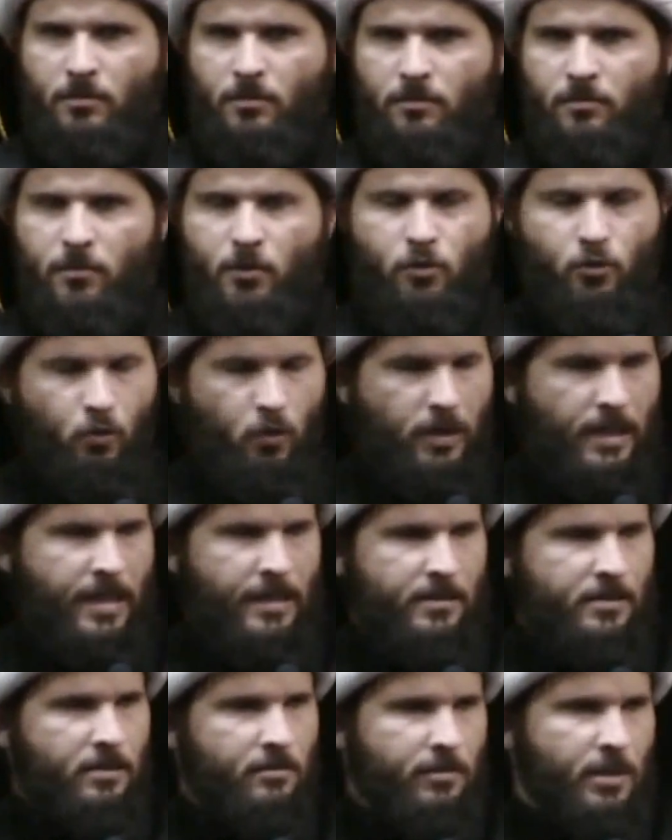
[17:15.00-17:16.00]
The two
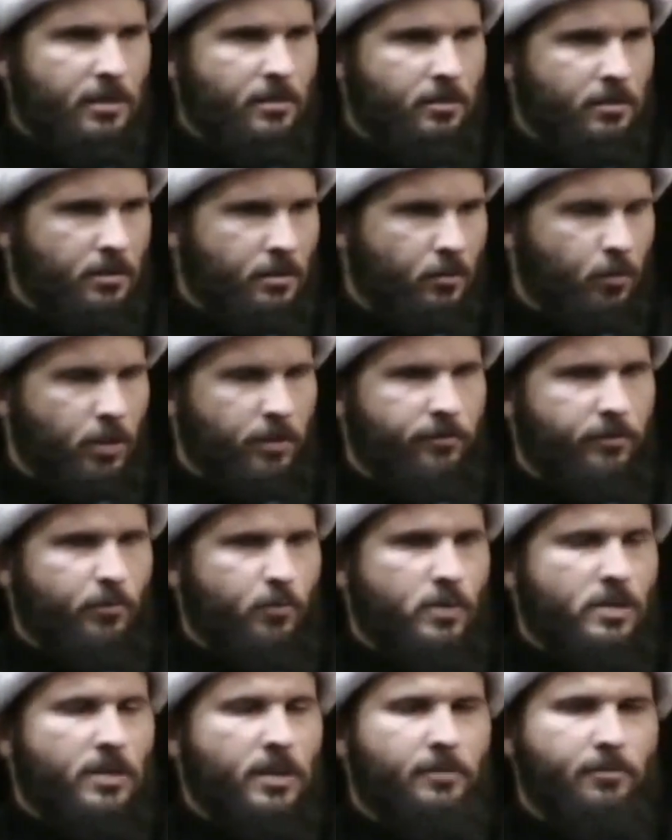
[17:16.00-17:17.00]
clans in Medina, one of them
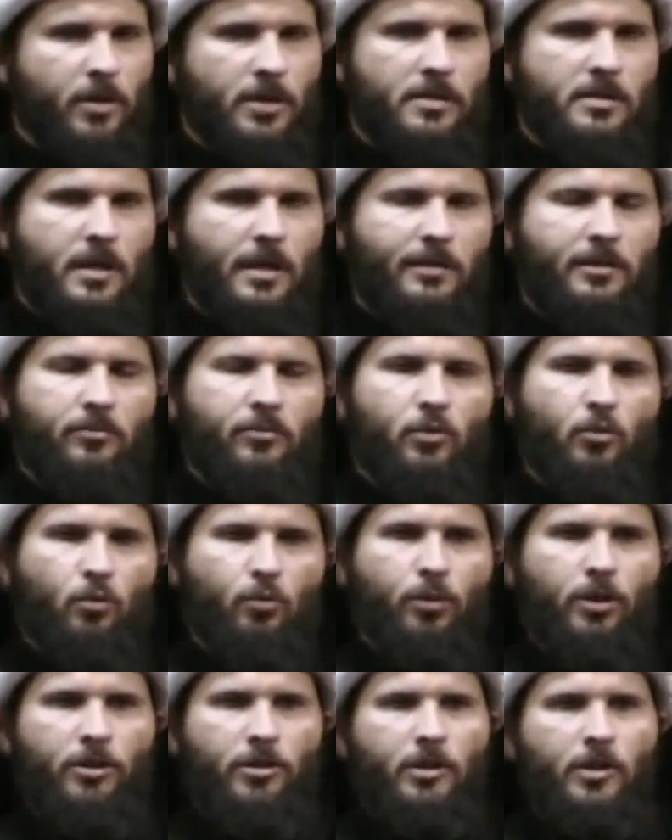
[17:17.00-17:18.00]
was led by Sa'd ibn
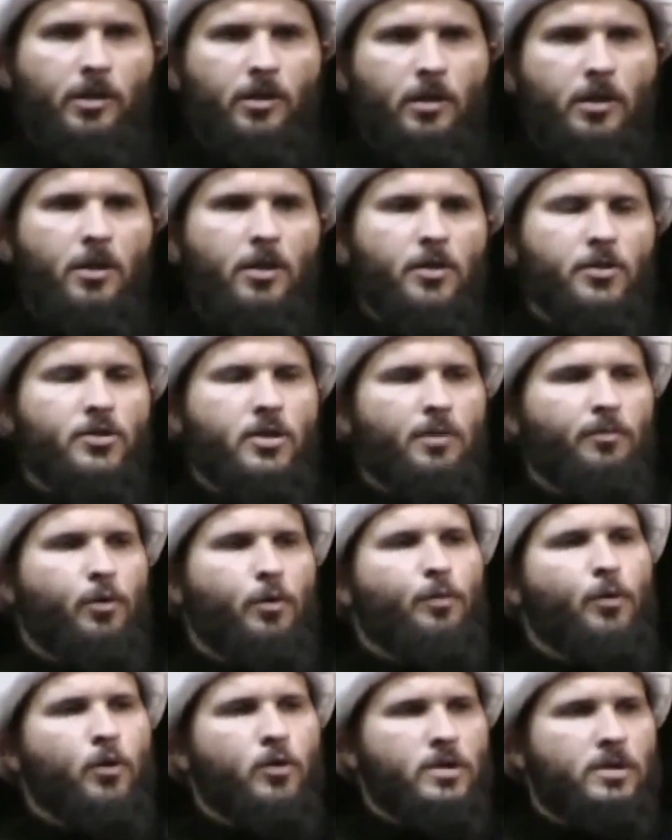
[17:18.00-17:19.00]
Ubadah. Some
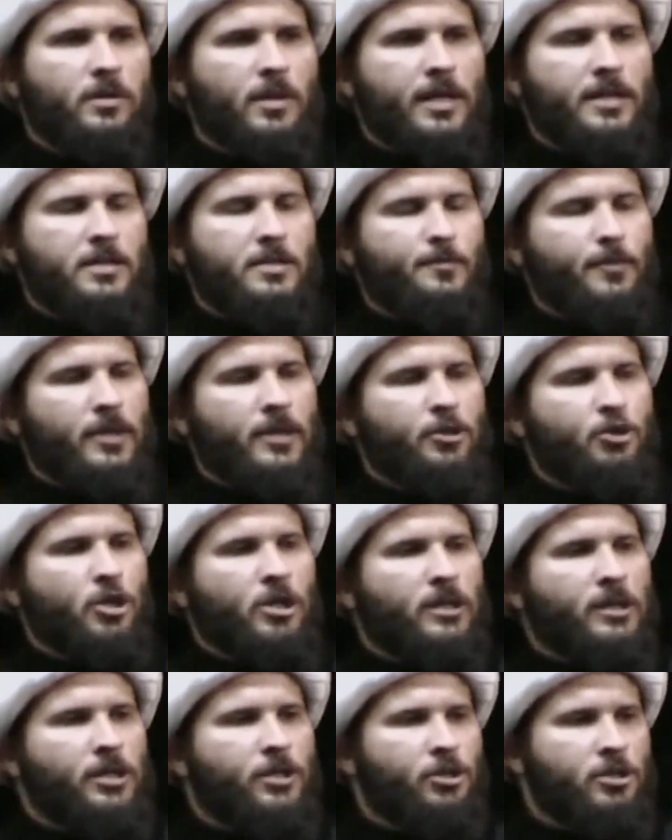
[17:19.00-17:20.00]
proposed, let's pledge
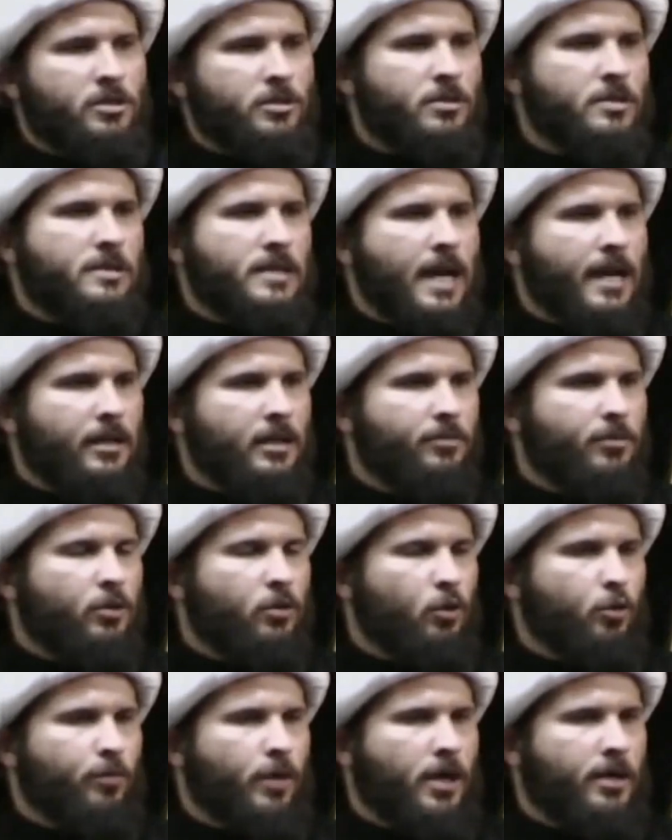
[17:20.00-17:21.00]
allegiance to Sa'd ibn
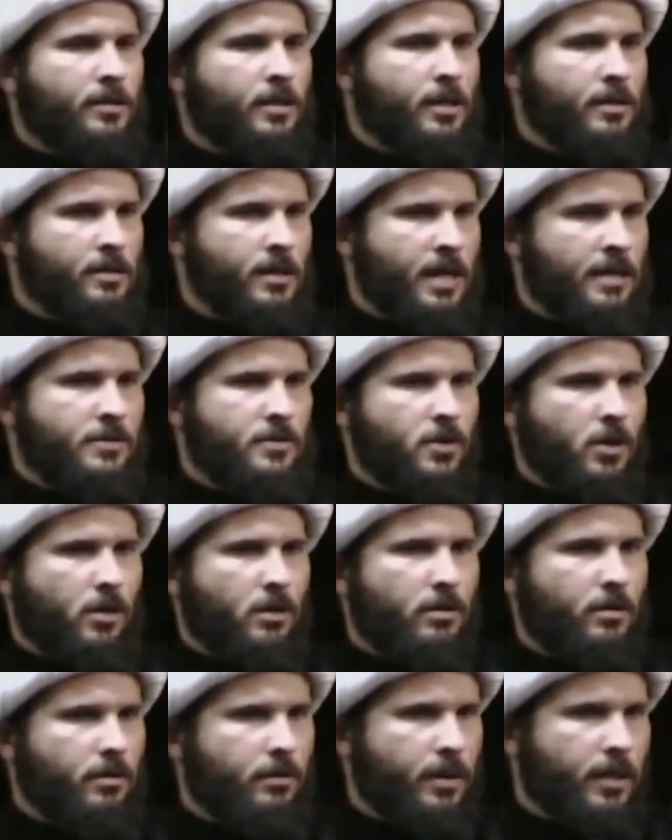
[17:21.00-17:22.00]
Ubadah, the
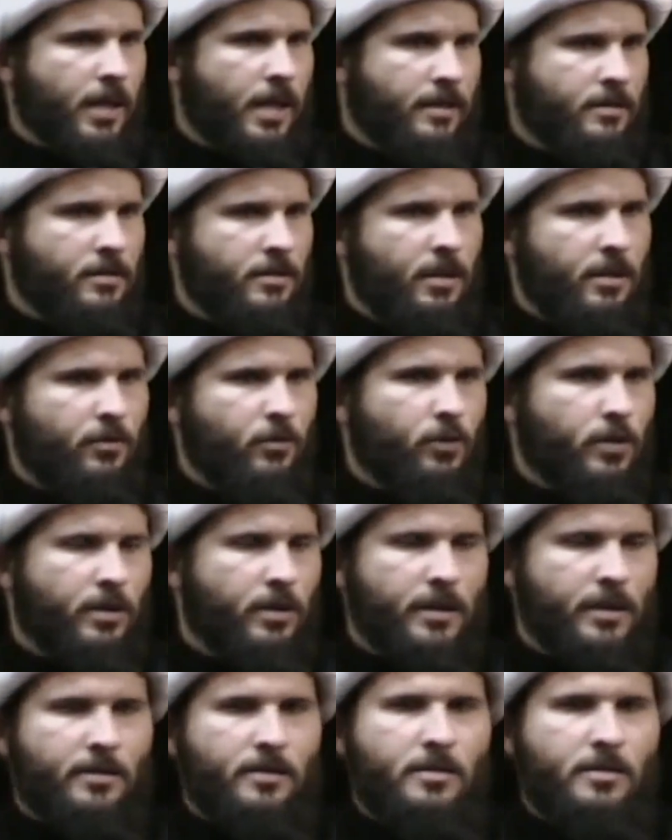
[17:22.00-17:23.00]
Ansar. They got together in
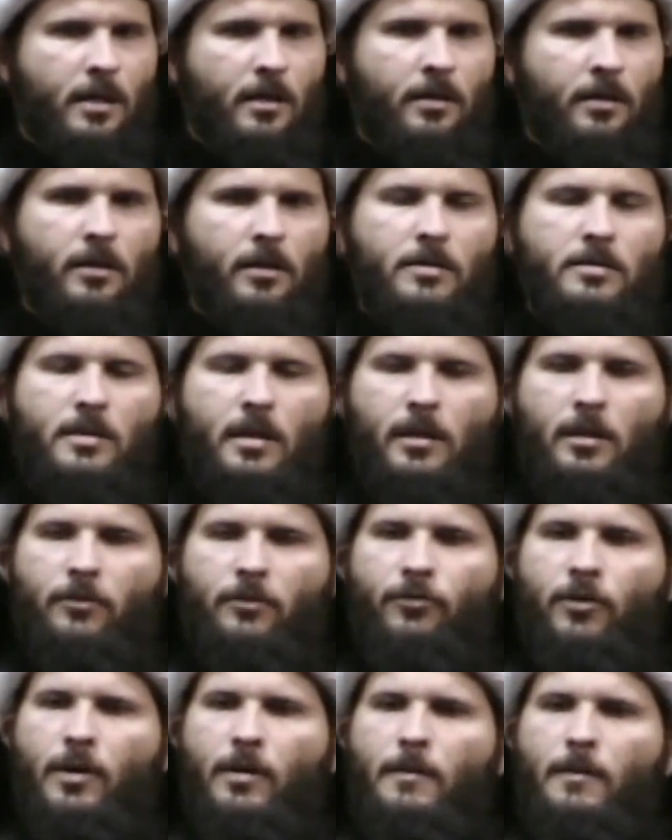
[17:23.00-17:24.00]
that
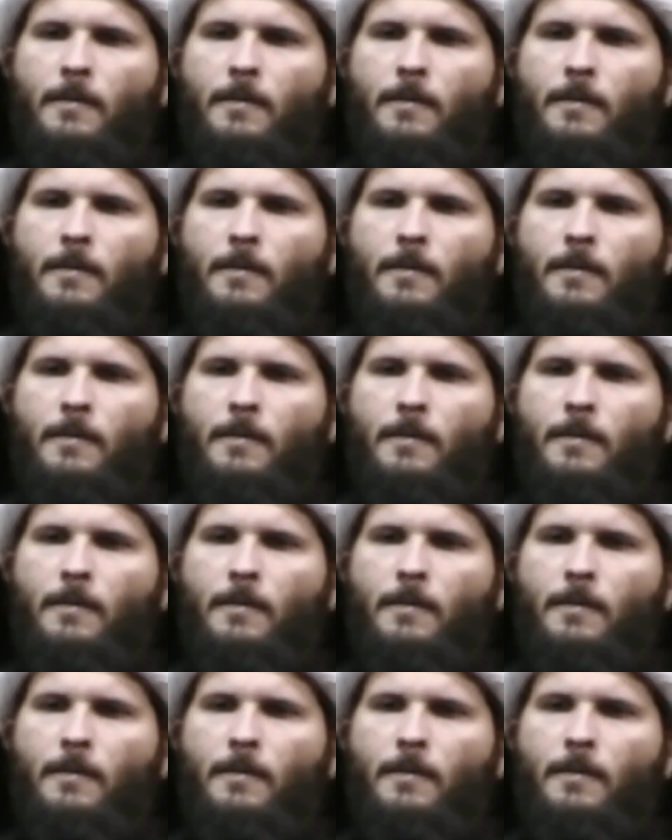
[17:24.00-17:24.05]
Saqifa.